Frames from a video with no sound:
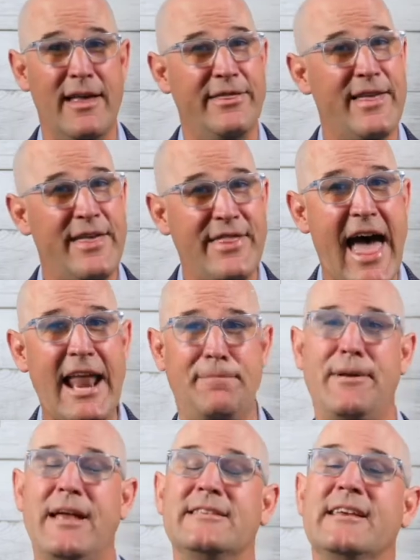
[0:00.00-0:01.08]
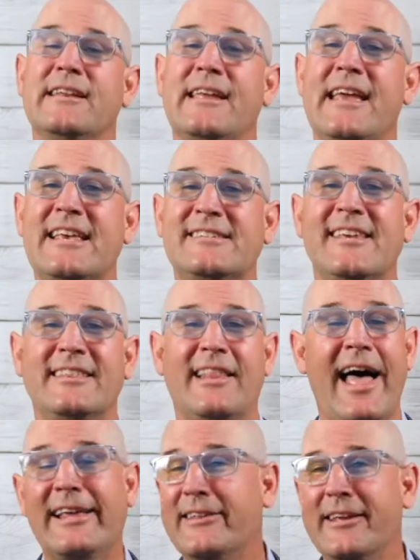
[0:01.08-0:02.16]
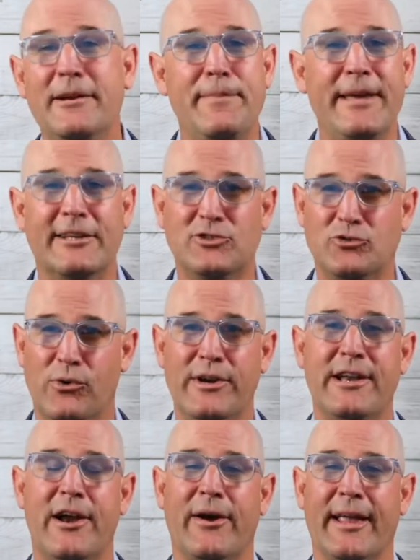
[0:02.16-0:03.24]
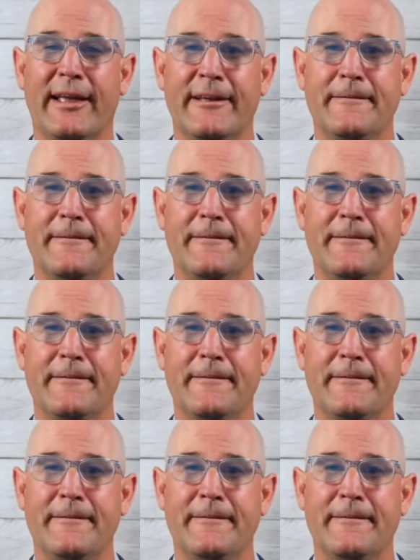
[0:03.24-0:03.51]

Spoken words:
then that opinion isn't likely to be extraordinary.